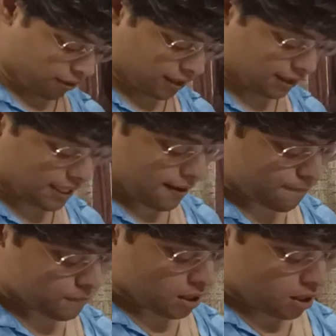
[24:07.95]
20.
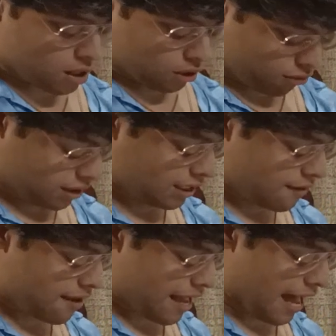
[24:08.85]

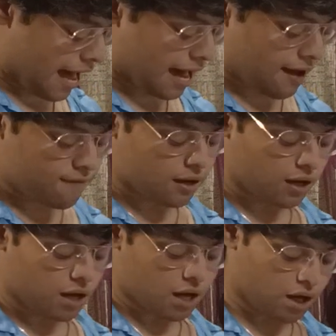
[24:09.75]
20 we have,
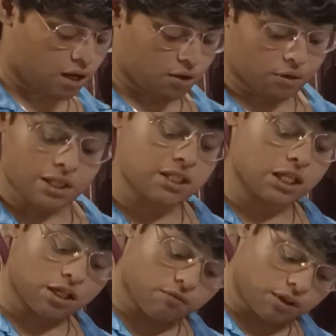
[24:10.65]
okay, it's
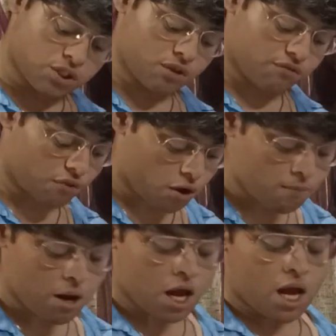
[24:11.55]
an inversion
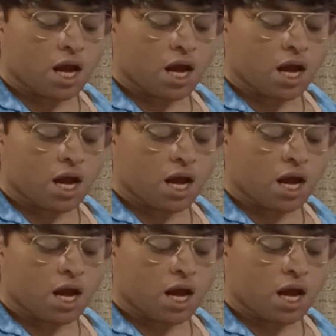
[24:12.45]
form.